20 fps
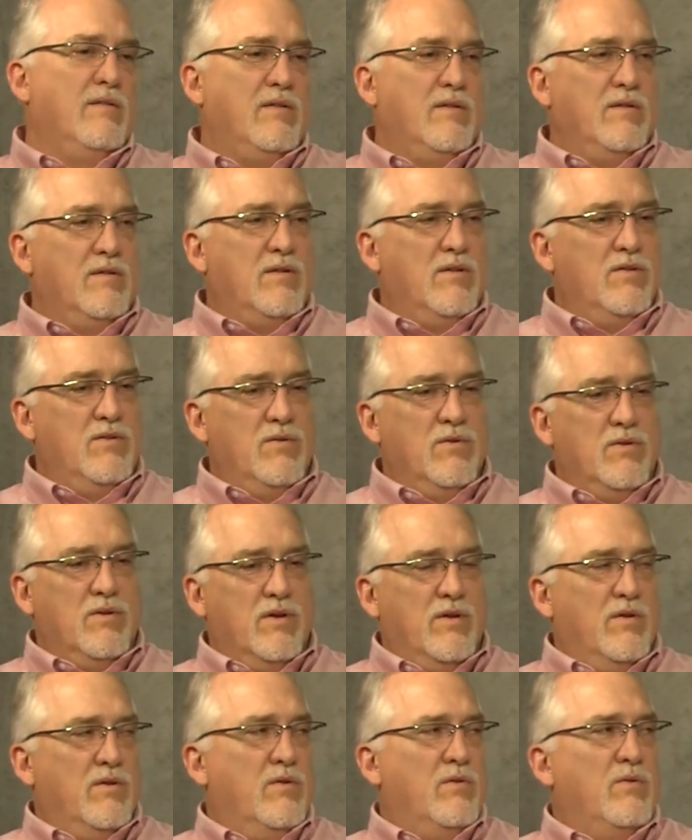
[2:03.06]
to do it
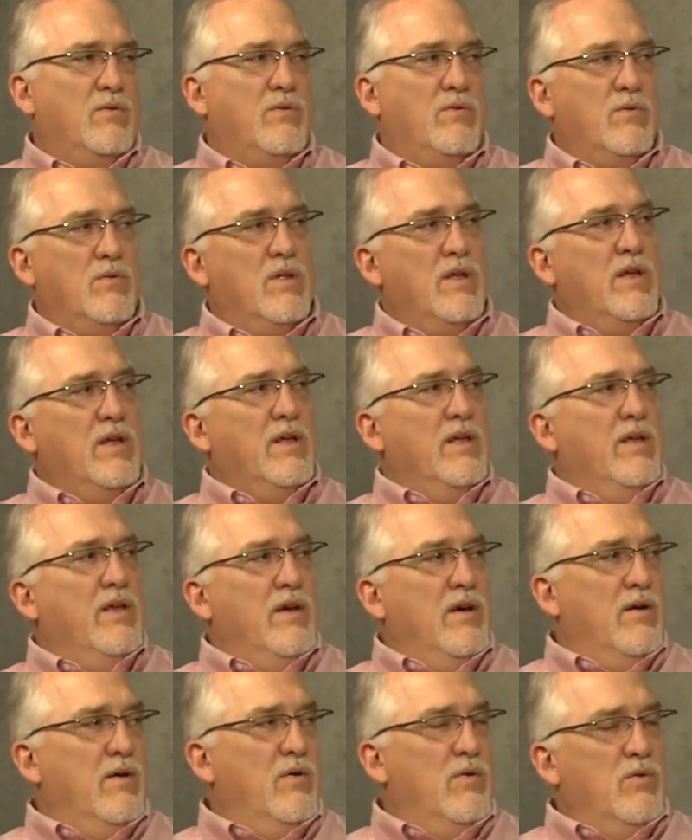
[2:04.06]
on
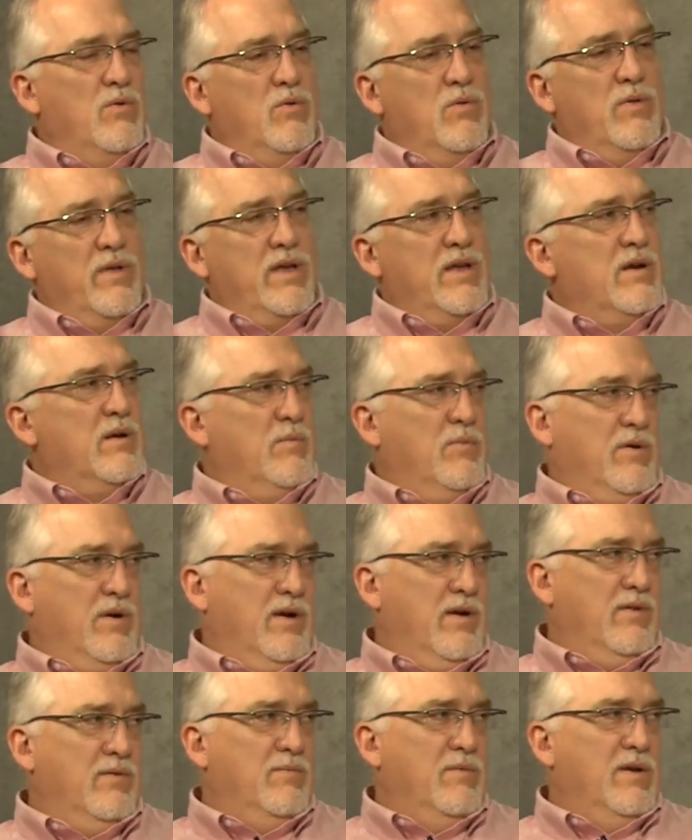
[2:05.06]
a whole
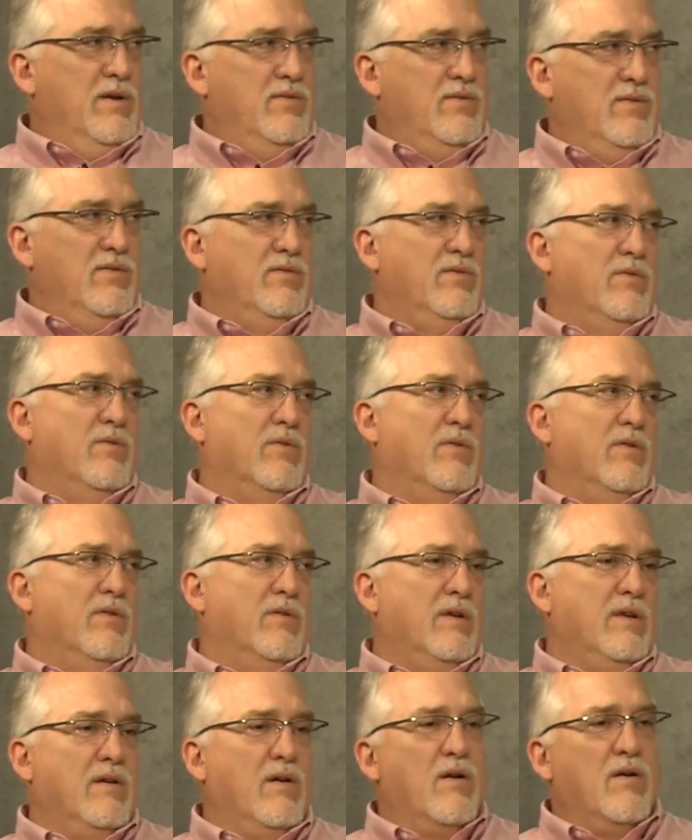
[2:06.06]
enterprise basis,
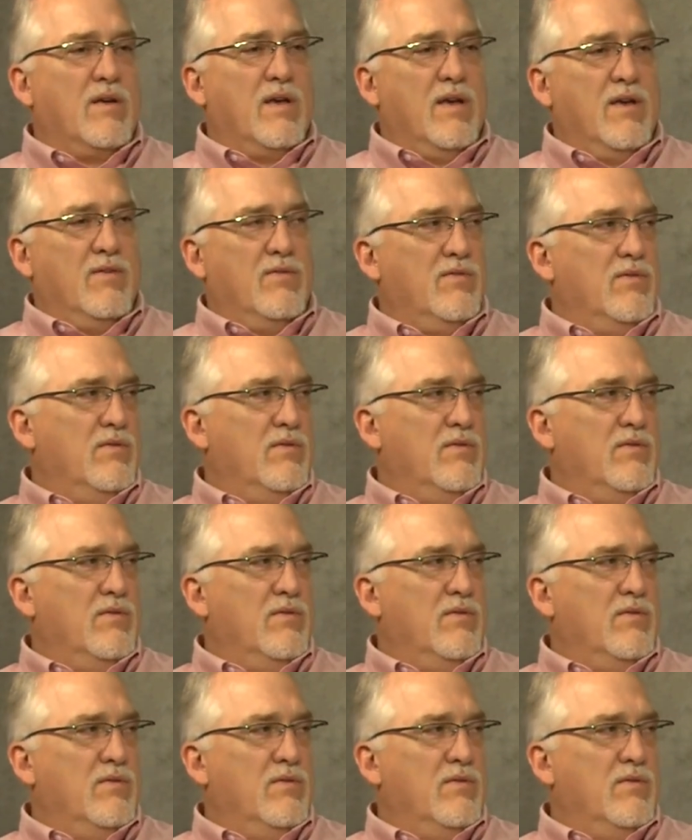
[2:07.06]
or in our case,